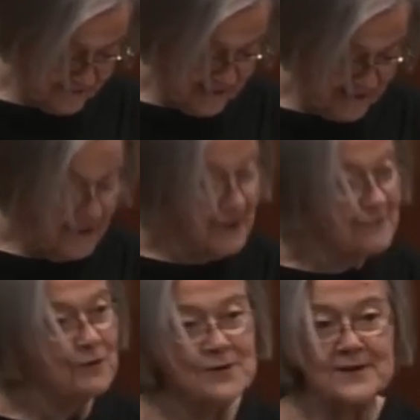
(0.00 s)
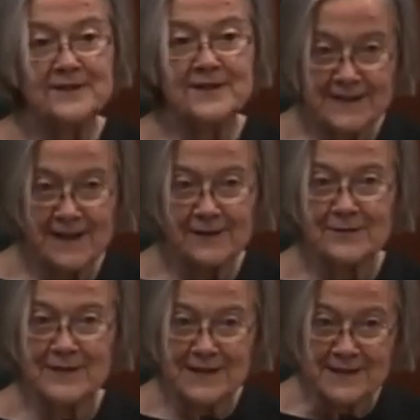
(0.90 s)
the detailed reasons
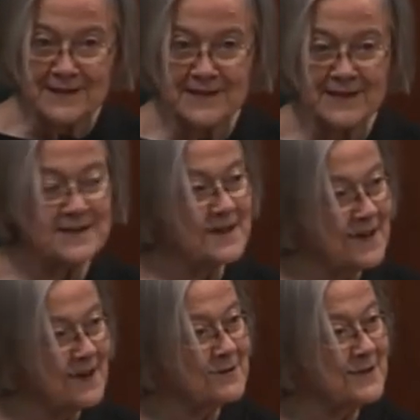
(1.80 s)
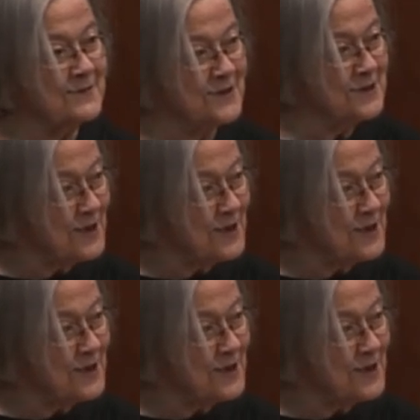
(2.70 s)
set out in the judgement,